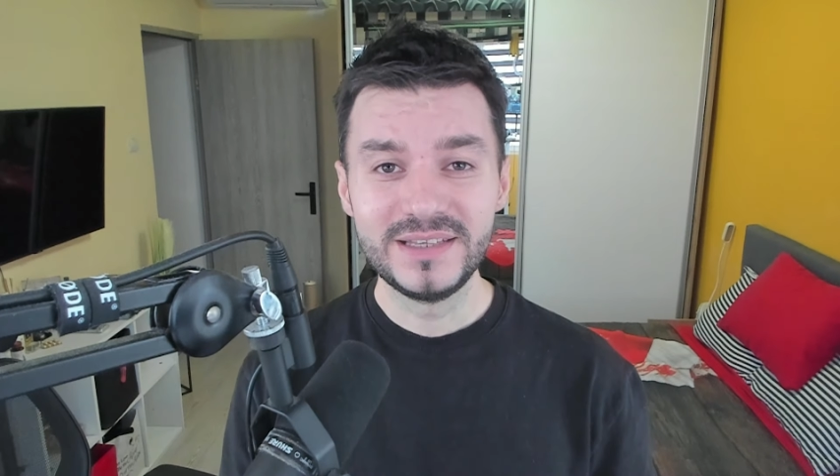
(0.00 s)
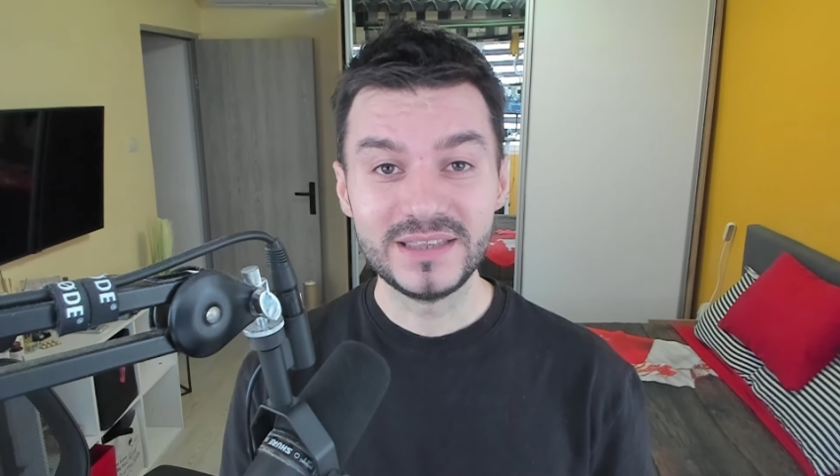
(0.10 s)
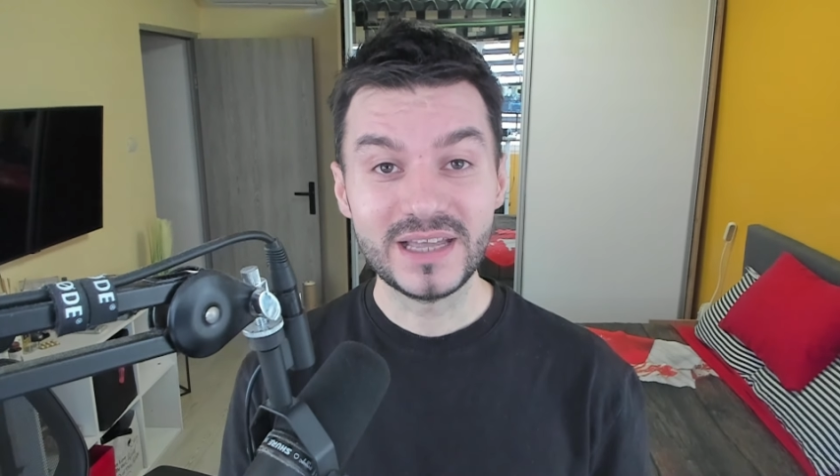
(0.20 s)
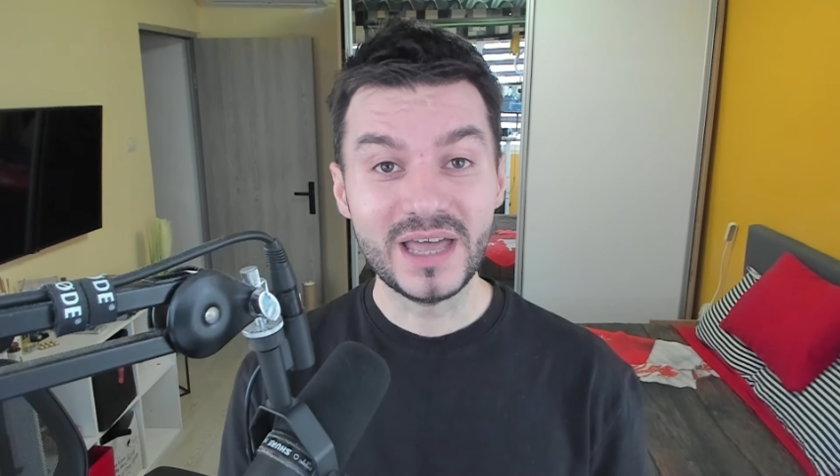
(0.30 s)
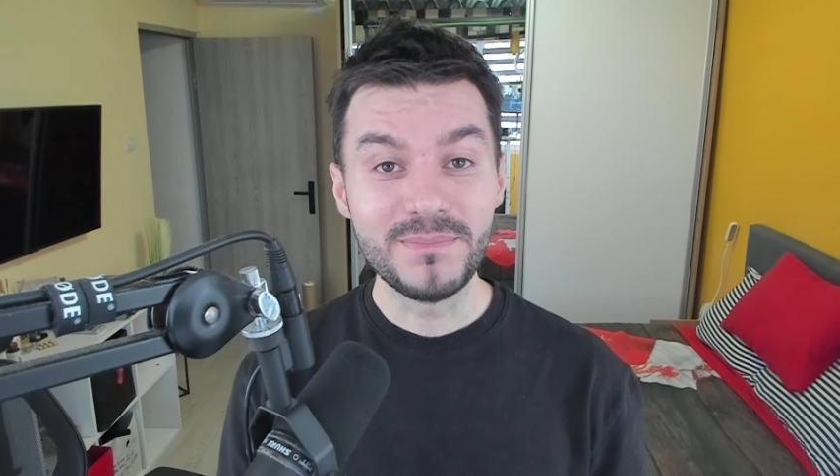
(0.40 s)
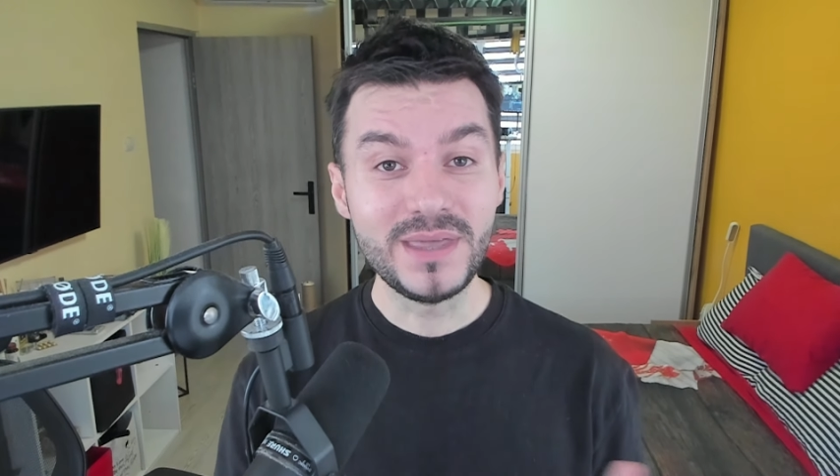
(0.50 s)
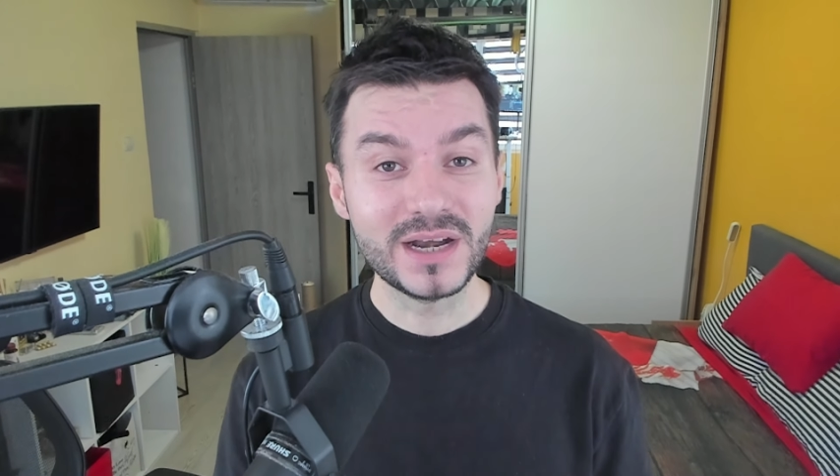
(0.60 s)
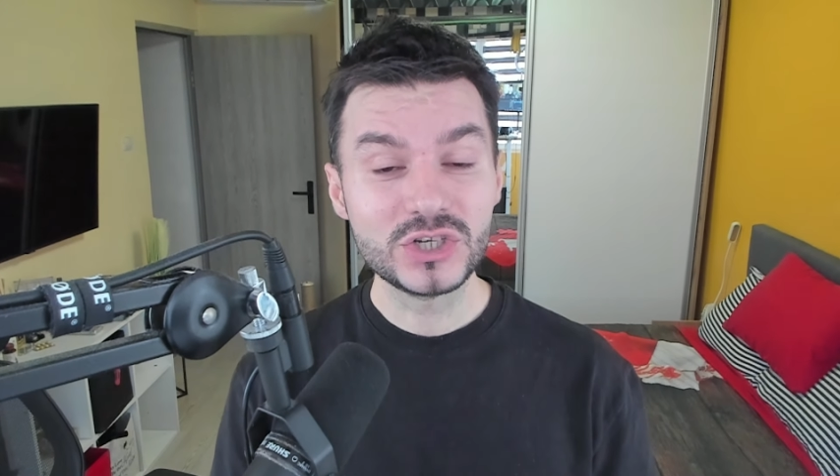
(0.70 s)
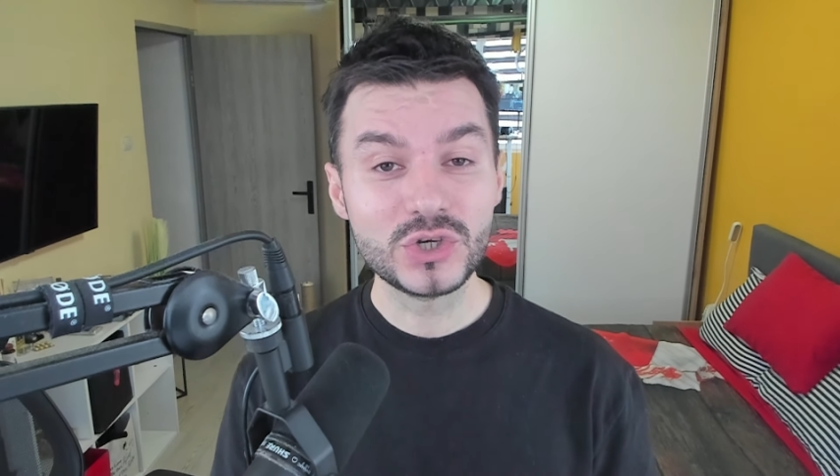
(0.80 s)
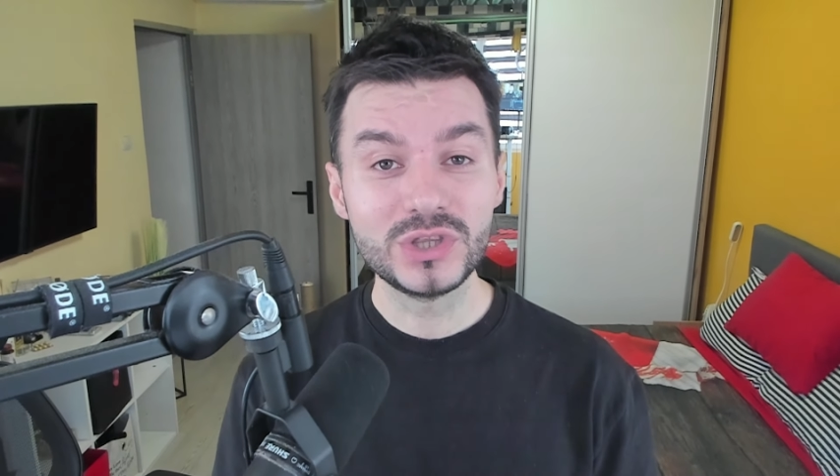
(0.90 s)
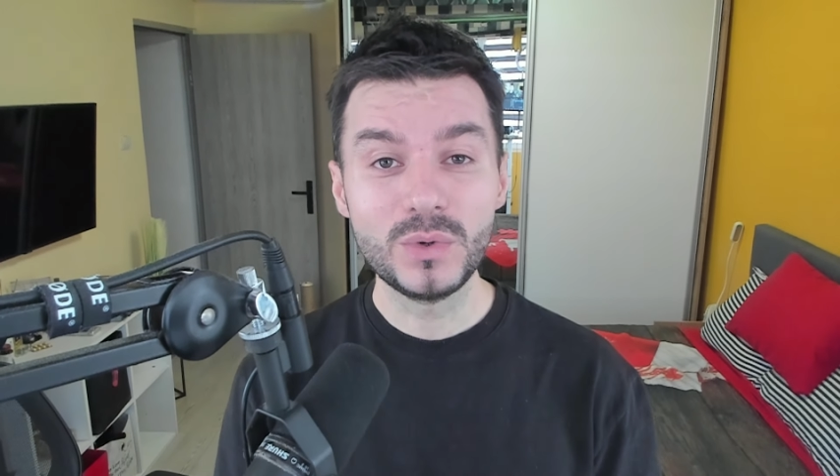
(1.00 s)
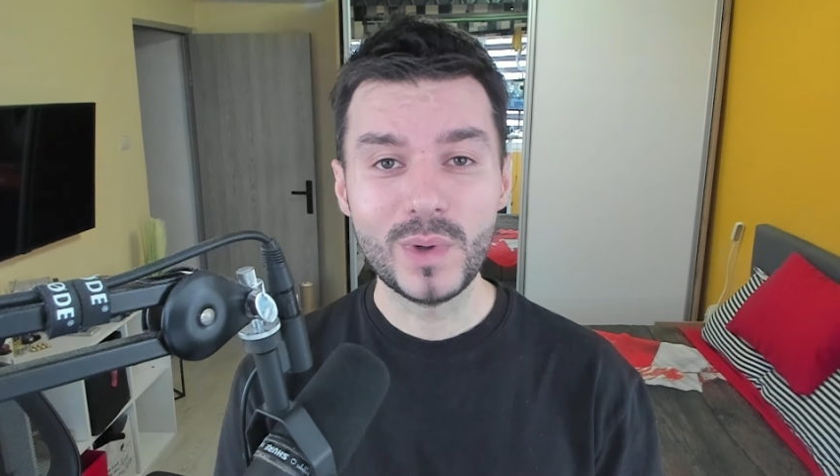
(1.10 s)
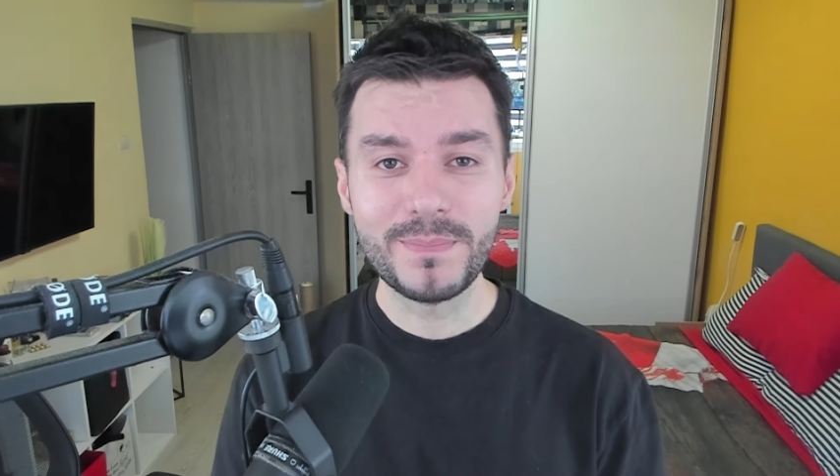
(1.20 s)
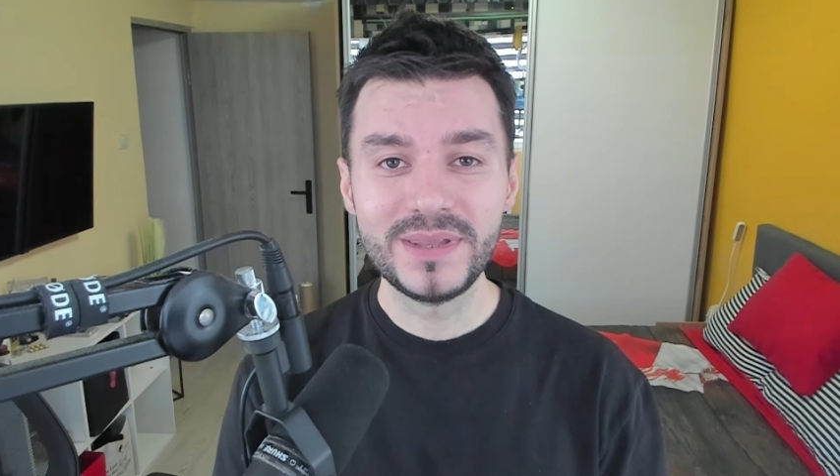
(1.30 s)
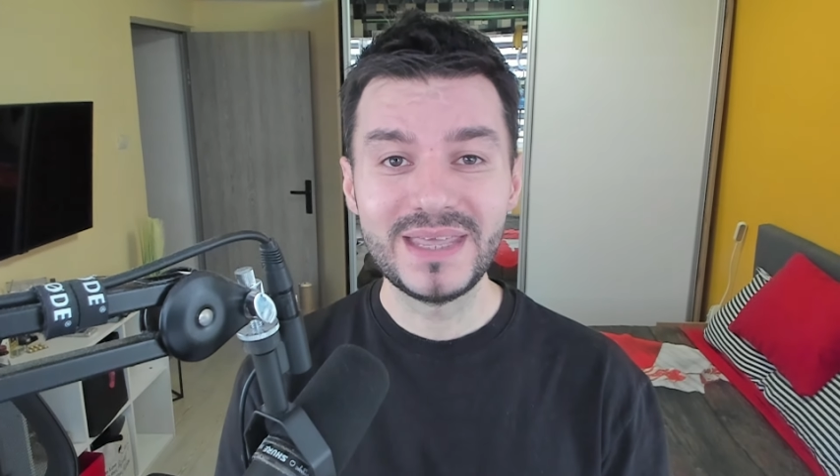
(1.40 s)
that Chimera Shot the
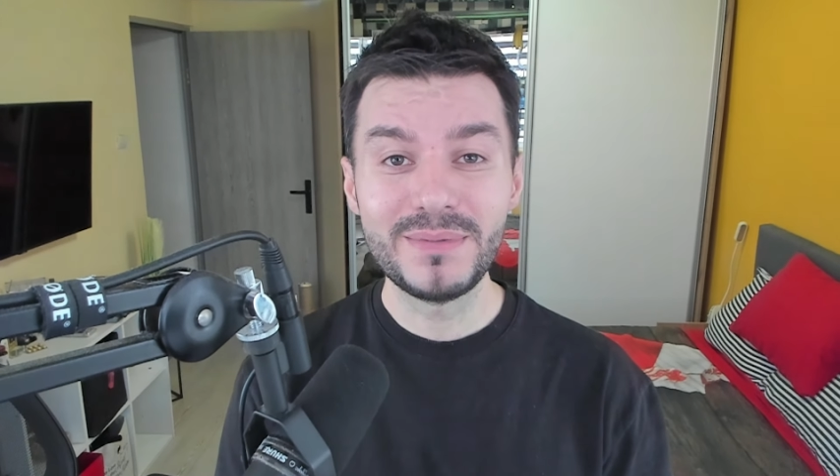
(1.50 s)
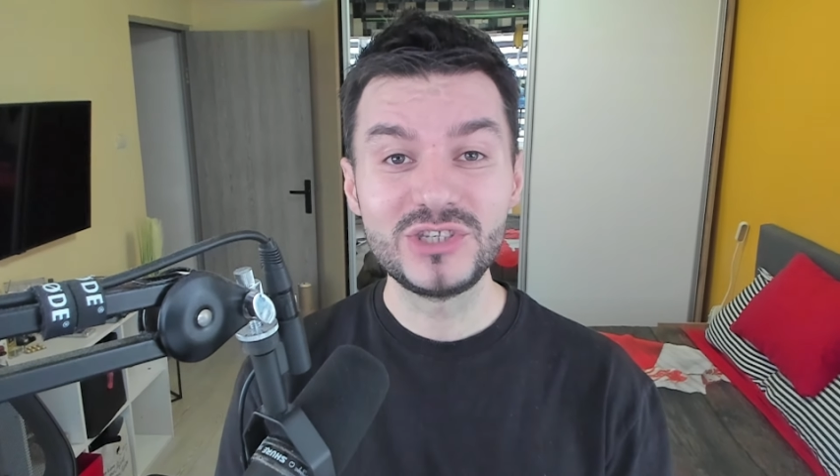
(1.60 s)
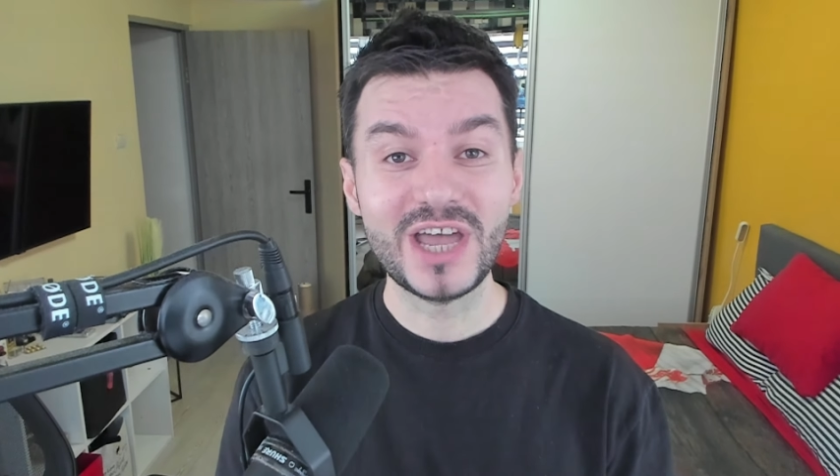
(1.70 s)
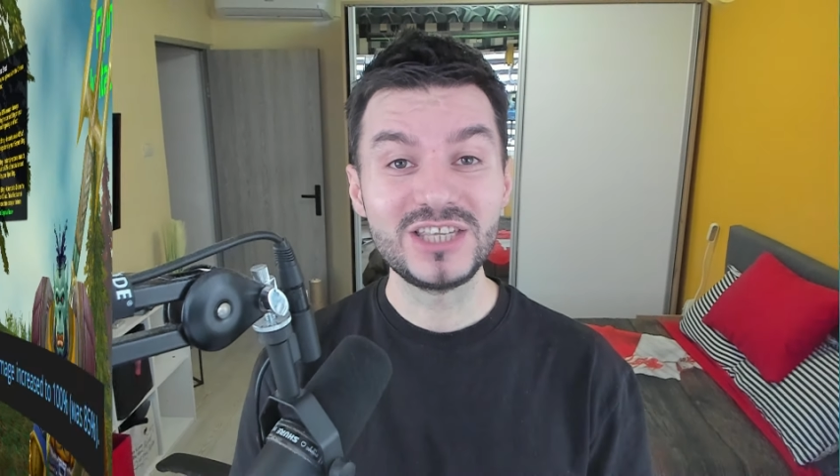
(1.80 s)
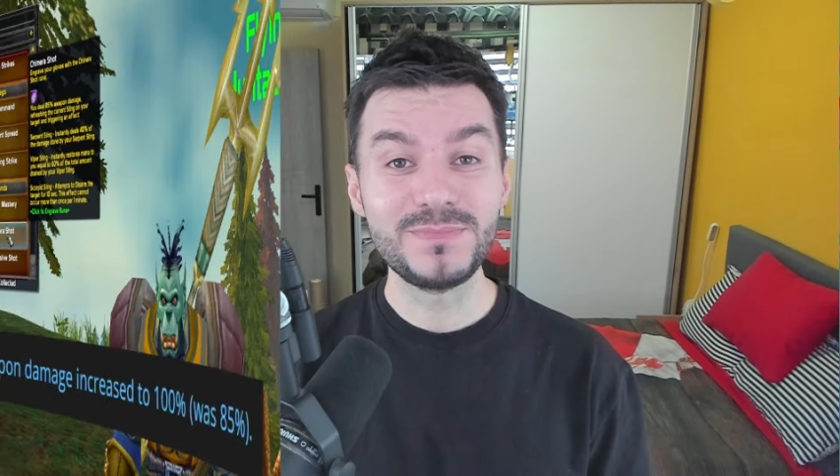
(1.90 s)
weapon damage has